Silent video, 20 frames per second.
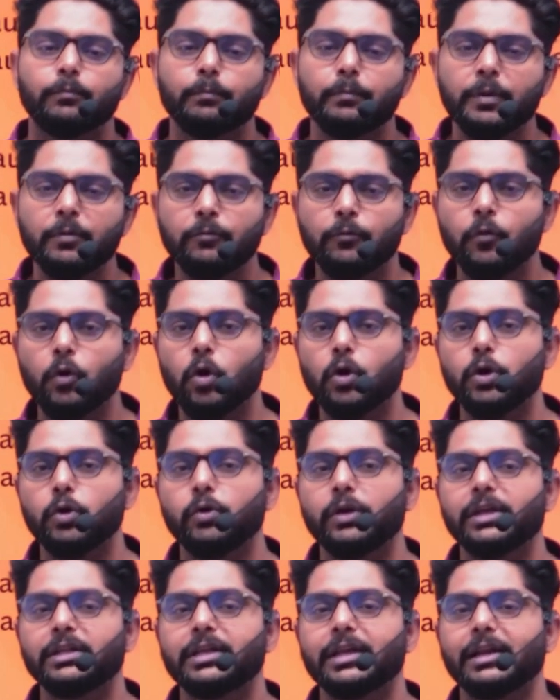Before
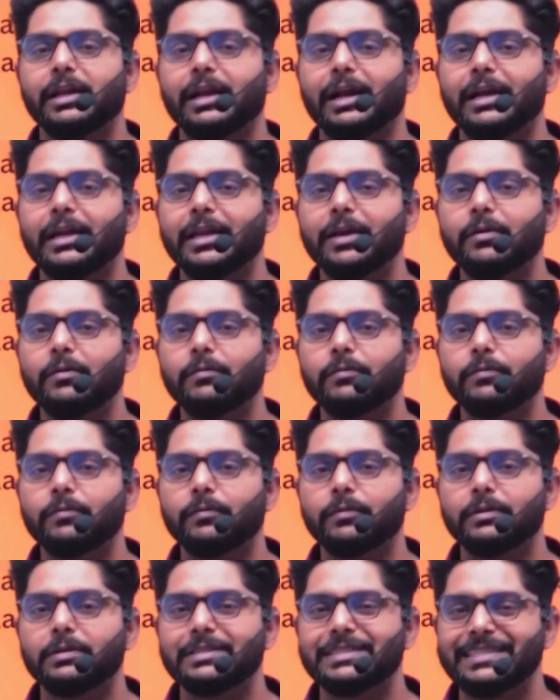doing the relative,
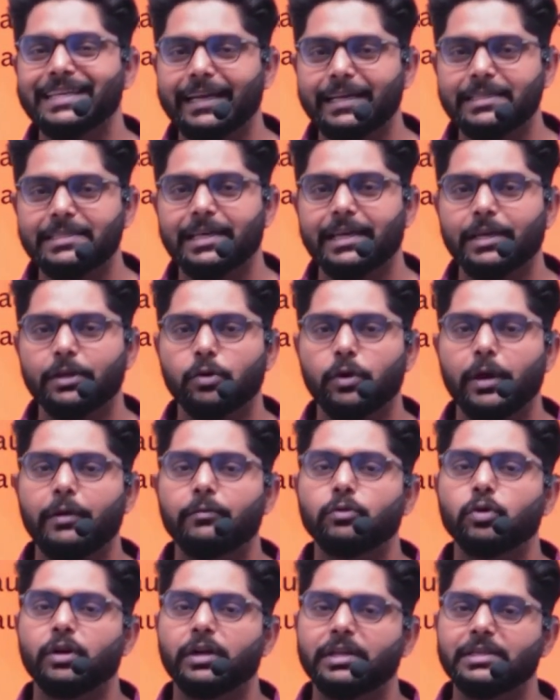let's say you
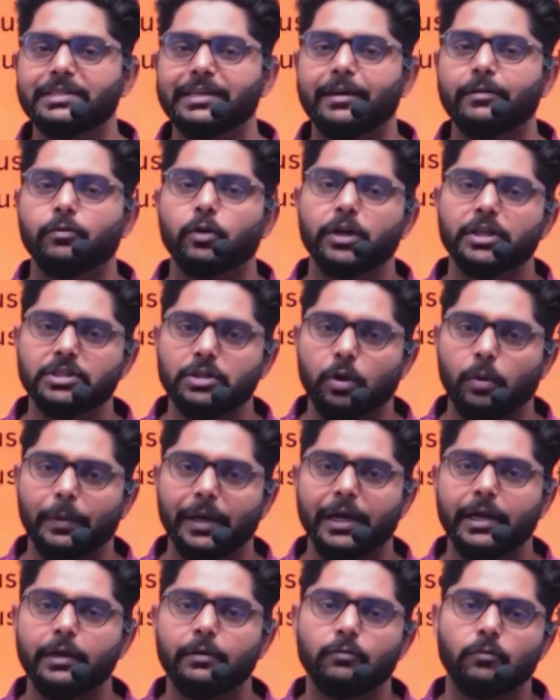have to understand what is
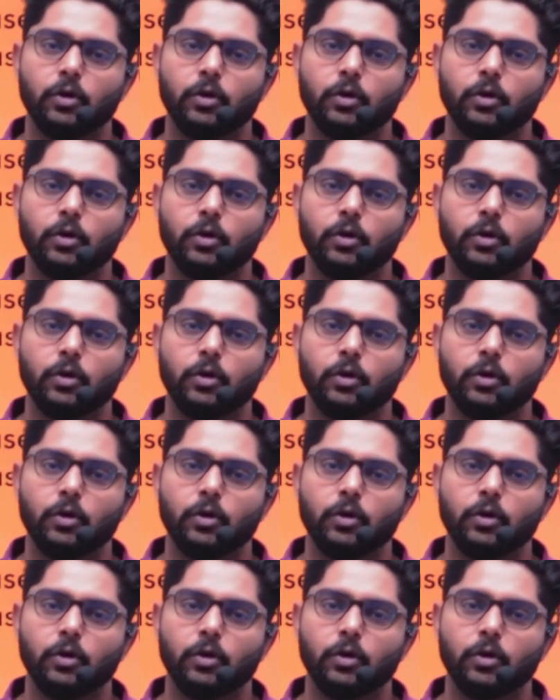nominative,